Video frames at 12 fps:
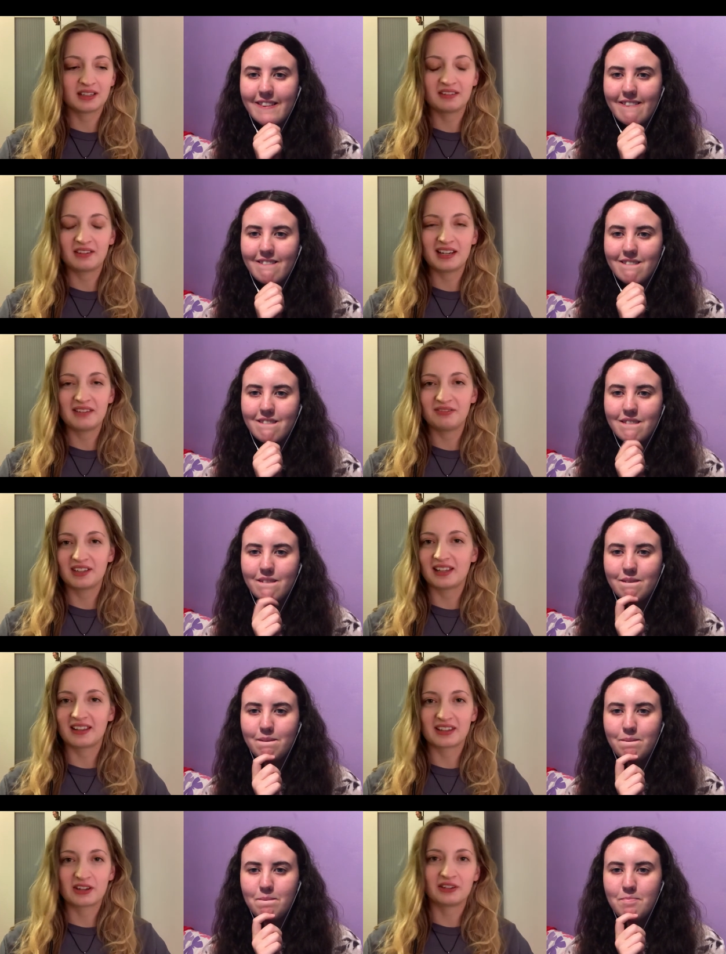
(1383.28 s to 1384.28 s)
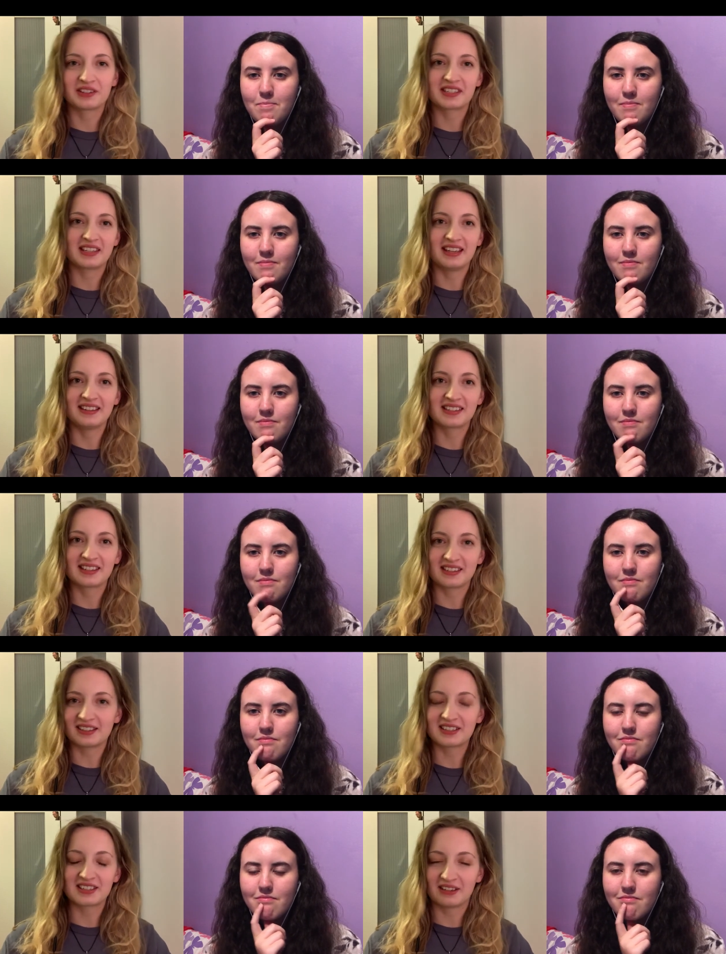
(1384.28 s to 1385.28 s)
Speaker 1: I, I didn't really like the Connor scenes, because
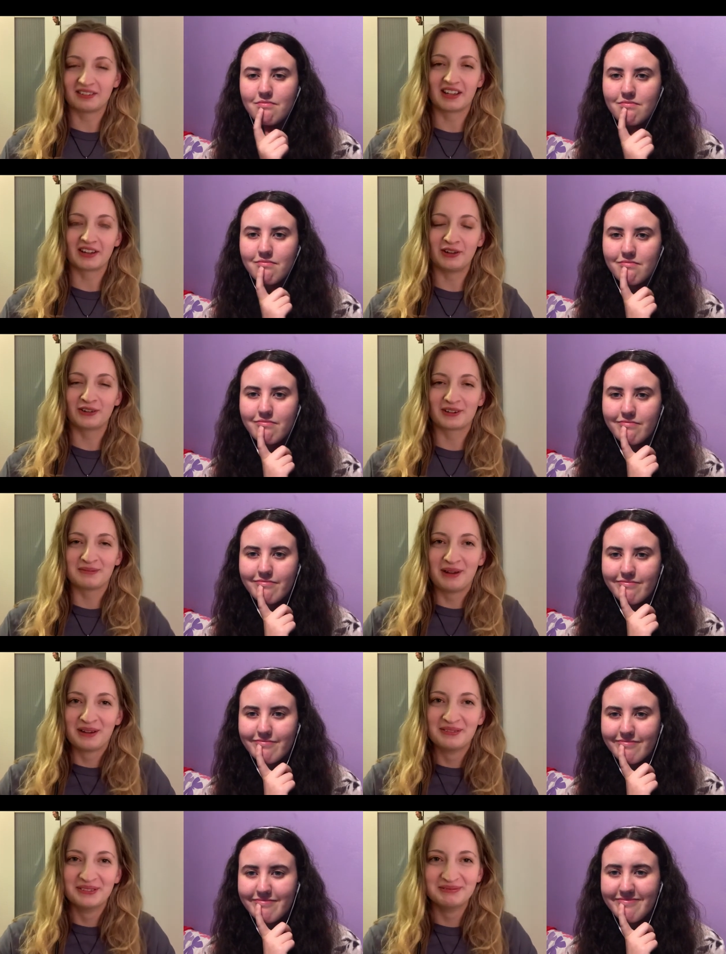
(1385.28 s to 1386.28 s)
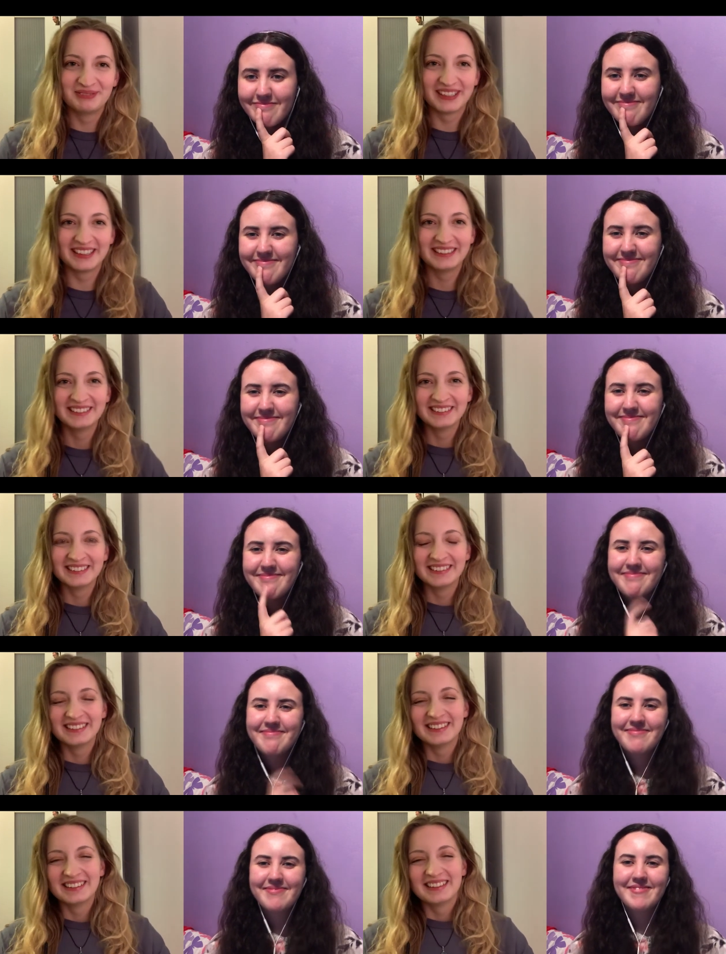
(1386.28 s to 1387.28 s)
I just don't like Connor at the moment, but
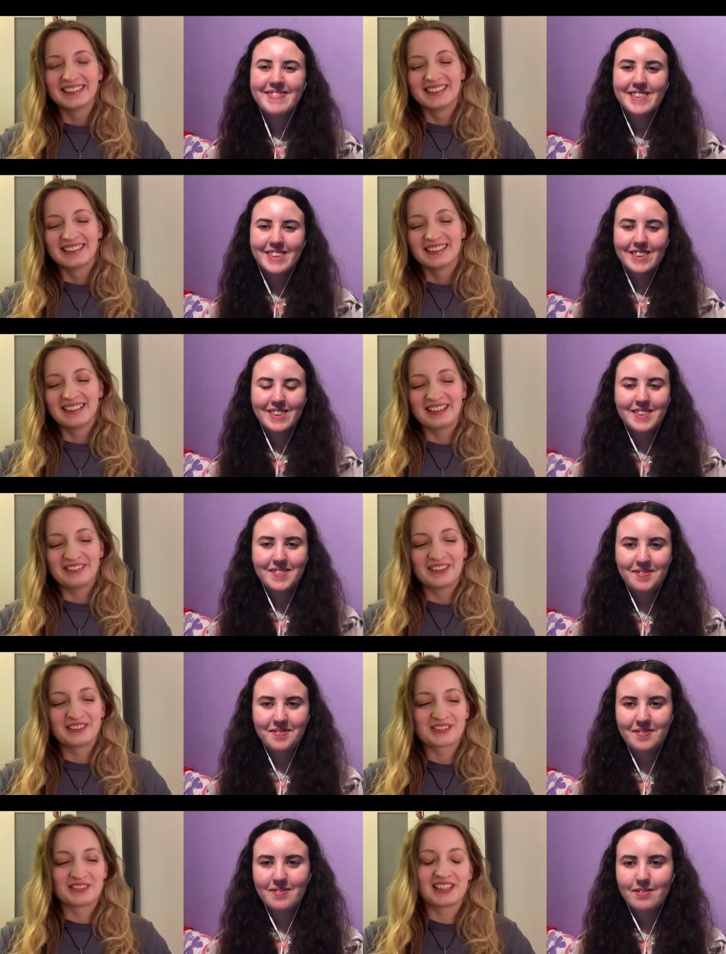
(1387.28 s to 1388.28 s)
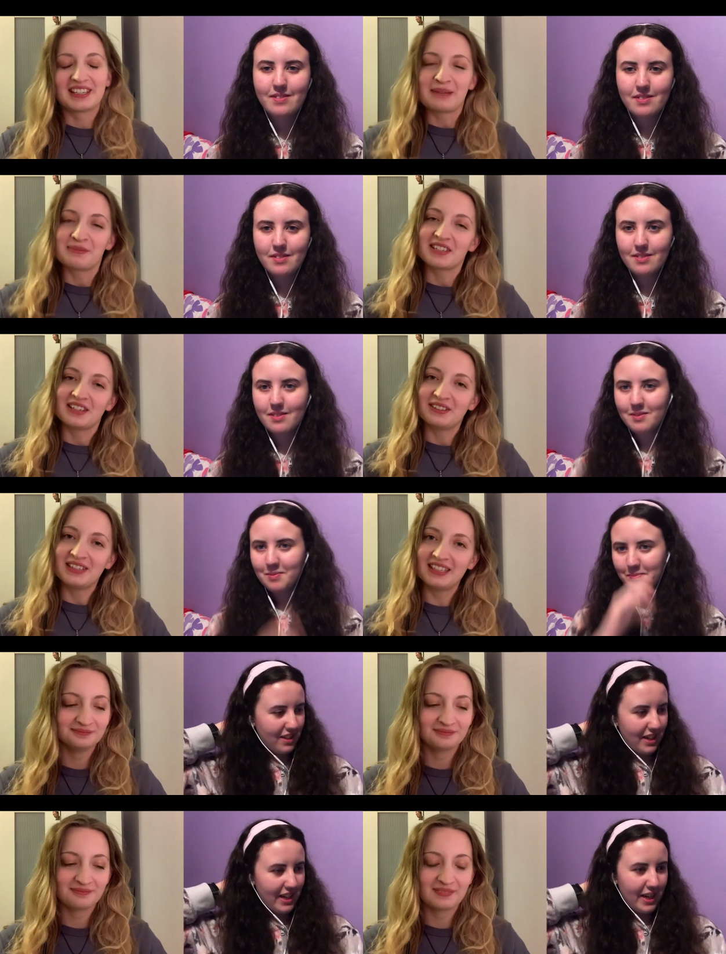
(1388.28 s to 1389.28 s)
I think it was a really good episode.
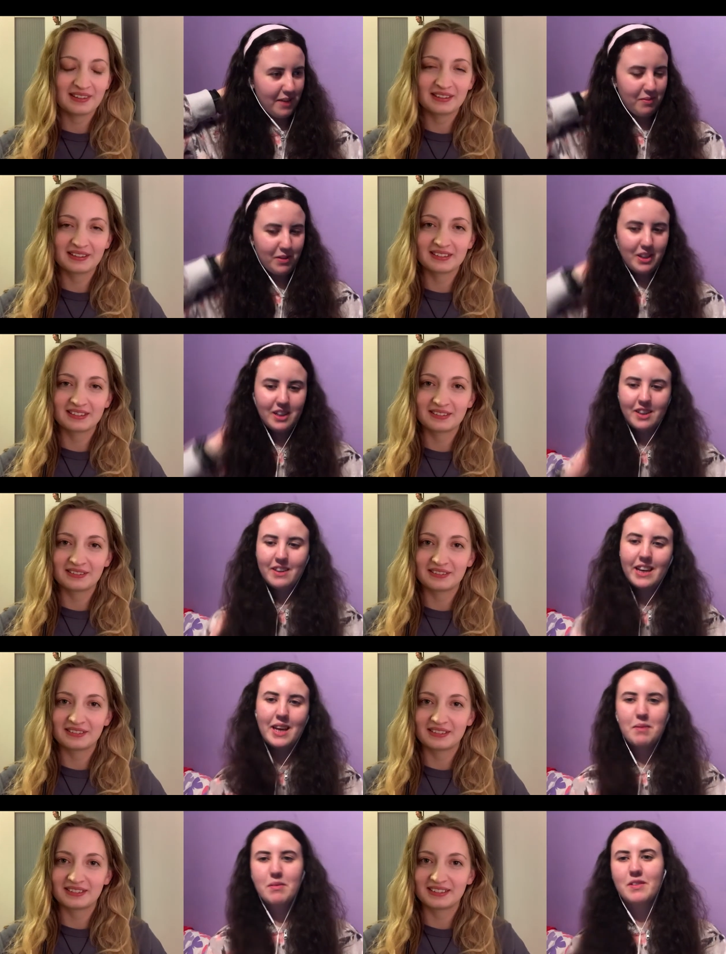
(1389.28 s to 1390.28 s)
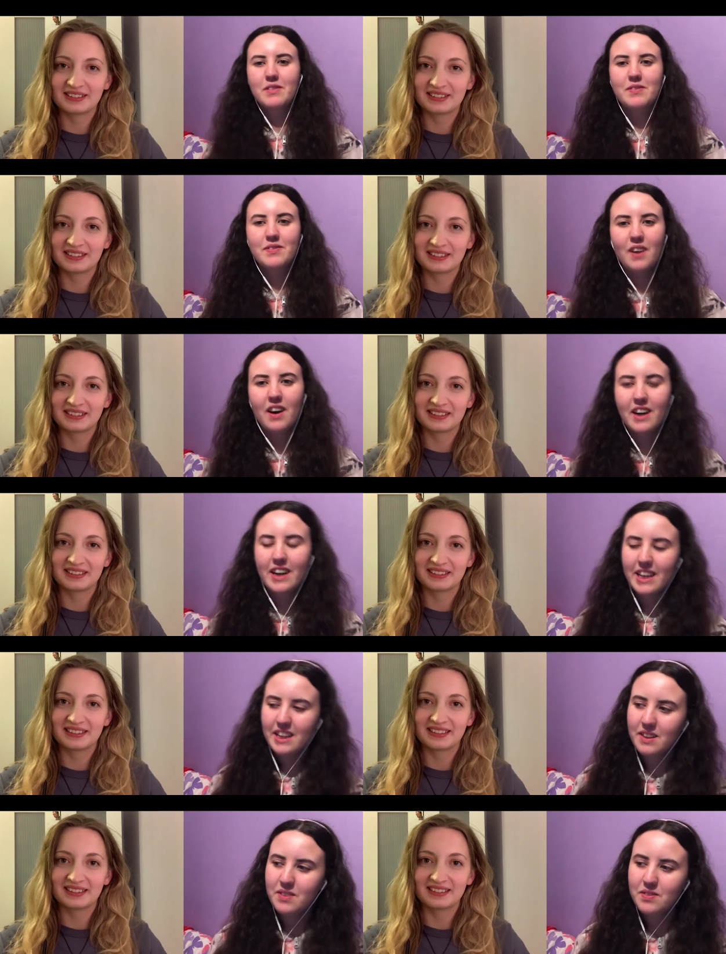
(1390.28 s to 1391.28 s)
Speaker 2: I'm gonna go an eight point
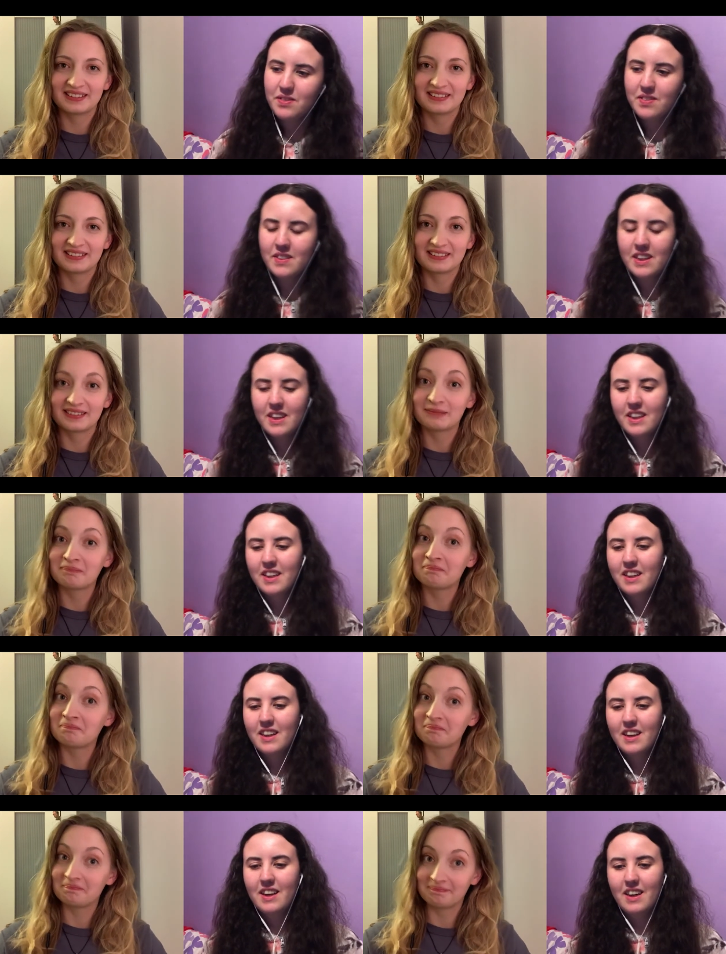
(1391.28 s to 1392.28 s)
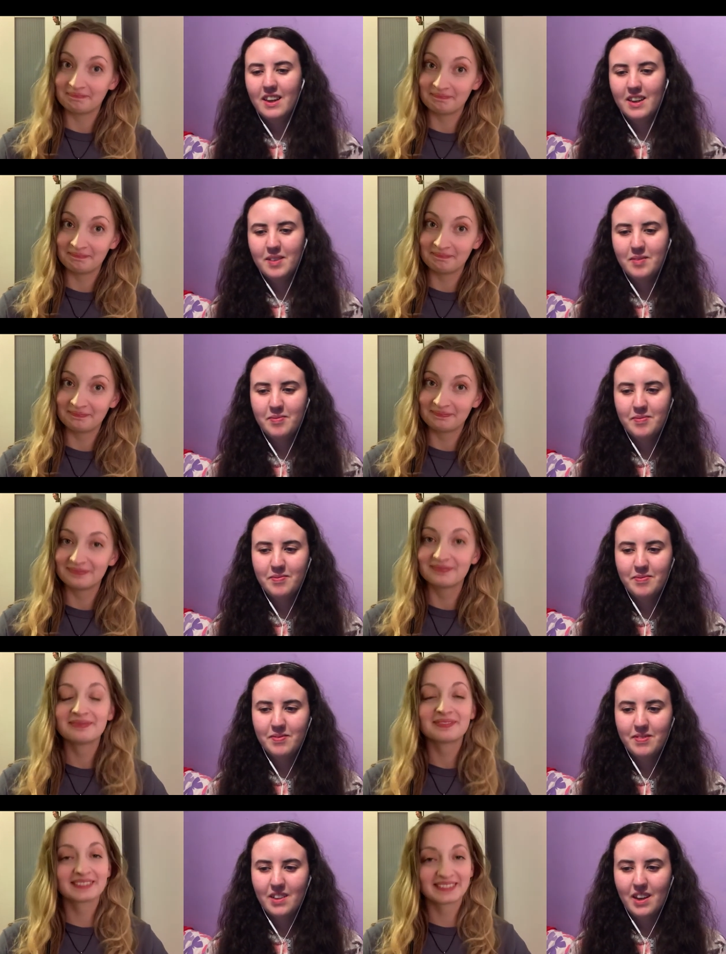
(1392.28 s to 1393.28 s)
five. Um,
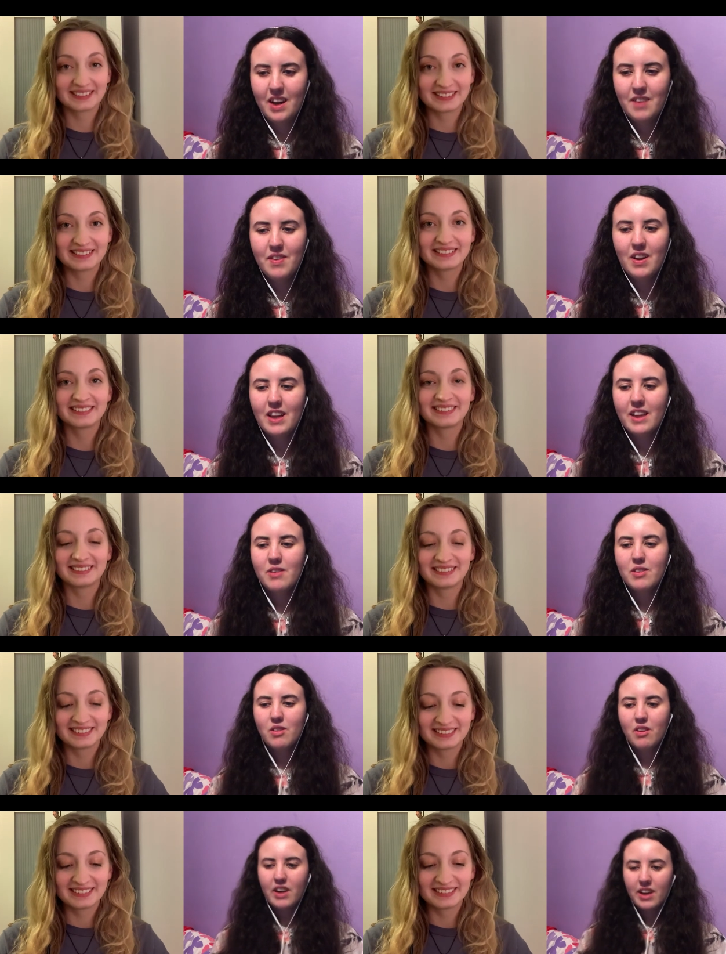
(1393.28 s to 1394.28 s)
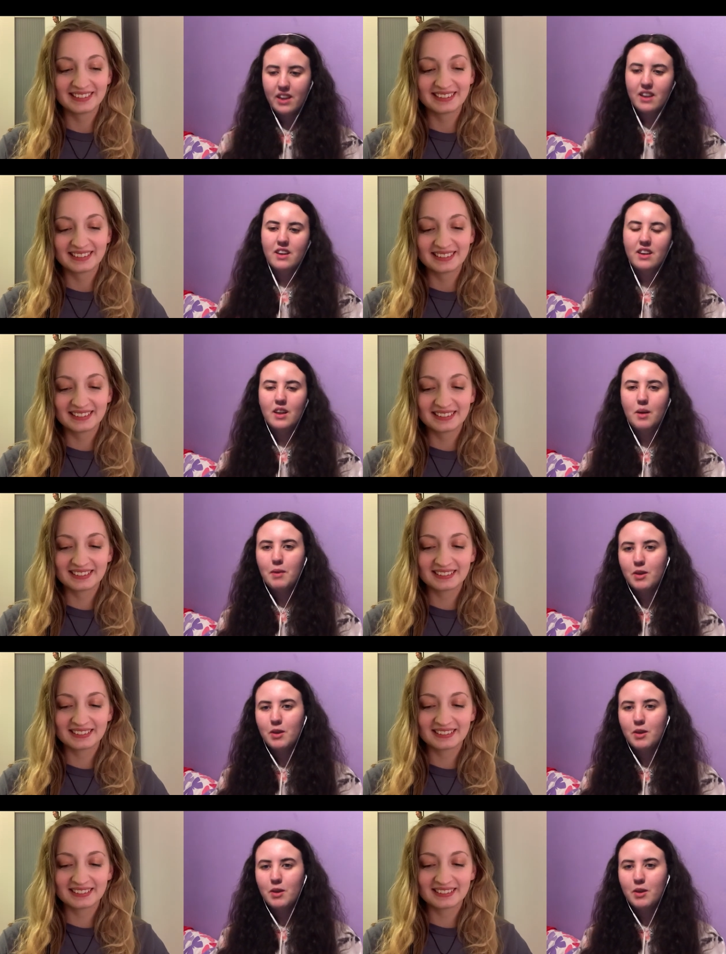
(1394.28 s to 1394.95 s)
I felt like it was quite an